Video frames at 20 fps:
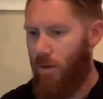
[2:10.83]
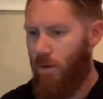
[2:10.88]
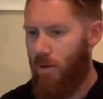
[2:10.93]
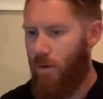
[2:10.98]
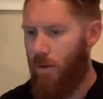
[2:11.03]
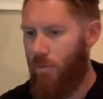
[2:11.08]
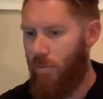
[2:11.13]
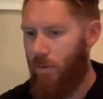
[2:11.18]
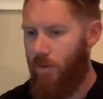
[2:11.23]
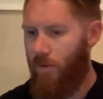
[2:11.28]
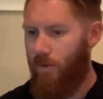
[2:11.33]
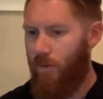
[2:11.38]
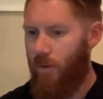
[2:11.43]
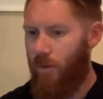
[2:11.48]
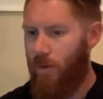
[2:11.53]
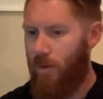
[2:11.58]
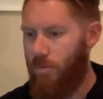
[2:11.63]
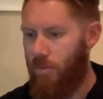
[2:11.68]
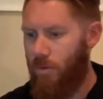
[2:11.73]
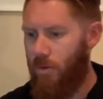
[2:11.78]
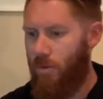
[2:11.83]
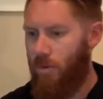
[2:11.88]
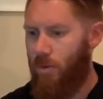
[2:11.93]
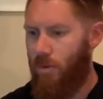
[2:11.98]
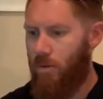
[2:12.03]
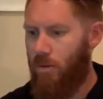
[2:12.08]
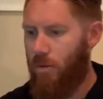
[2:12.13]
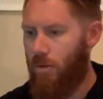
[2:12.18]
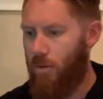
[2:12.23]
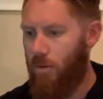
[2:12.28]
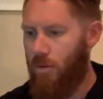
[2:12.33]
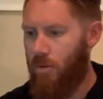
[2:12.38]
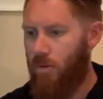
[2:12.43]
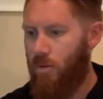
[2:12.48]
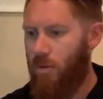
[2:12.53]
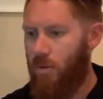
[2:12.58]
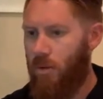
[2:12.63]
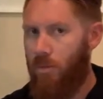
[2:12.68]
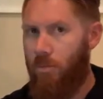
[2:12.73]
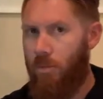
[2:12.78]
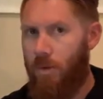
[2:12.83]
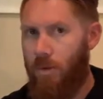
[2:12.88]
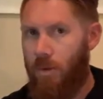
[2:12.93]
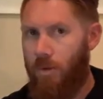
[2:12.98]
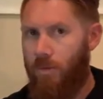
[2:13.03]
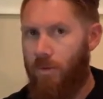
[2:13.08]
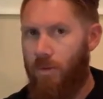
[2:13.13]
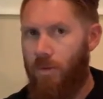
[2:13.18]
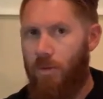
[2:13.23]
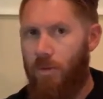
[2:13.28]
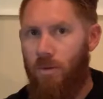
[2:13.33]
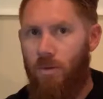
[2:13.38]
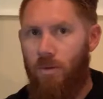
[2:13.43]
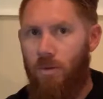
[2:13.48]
Come on, Facebook. You can do it. I believe in you.